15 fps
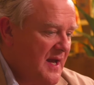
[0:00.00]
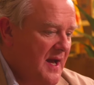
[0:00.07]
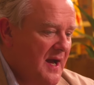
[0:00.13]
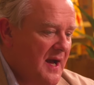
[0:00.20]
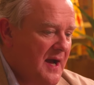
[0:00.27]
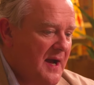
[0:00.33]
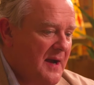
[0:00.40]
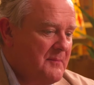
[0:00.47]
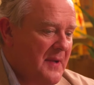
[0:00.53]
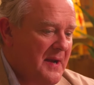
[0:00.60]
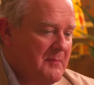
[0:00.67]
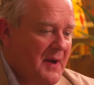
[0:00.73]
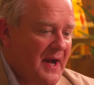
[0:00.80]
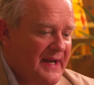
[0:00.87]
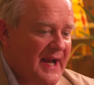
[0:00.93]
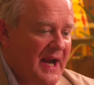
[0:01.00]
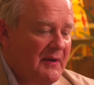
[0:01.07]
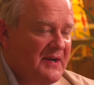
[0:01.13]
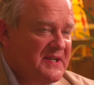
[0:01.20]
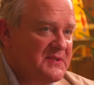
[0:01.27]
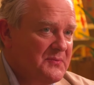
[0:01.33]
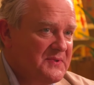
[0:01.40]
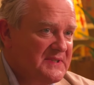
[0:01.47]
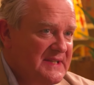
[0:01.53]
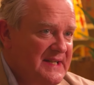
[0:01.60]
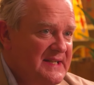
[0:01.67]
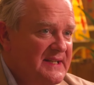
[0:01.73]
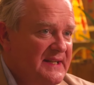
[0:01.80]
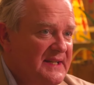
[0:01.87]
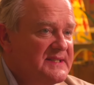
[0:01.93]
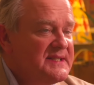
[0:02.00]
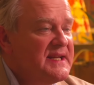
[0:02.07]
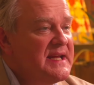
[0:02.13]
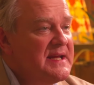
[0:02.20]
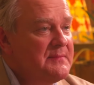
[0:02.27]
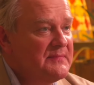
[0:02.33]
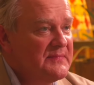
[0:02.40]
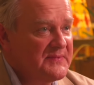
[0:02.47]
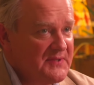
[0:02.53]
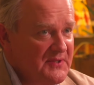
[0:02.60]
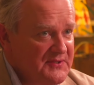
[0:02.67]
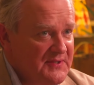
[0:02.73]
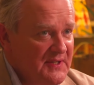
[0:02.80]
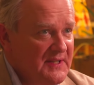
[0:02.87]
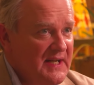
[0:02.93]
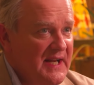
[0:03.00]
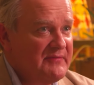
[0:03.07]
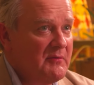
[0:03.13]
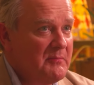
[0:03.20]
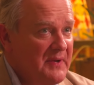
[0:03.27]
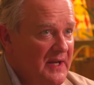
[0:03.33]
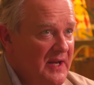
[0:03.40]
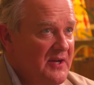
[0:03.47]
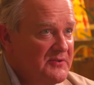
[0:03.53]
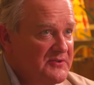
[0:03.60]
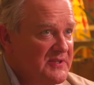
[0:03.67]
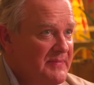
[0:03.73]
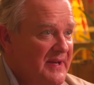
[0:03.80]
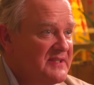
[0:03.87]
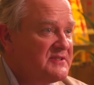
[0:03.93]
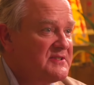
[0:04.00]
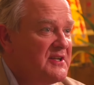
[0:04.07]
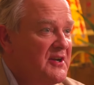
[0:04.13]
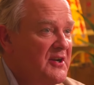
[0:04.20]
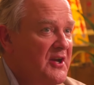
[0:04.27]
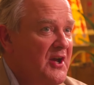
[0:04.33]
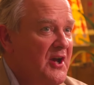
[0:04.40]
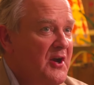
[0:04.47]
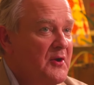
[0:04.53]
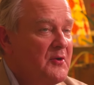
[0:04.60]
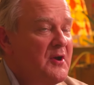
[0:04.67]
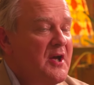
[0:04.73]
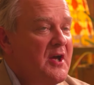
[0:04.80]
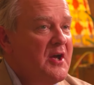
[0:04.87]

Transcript: uh, my, my, character was leading a team just at the level below Sebastian Coe,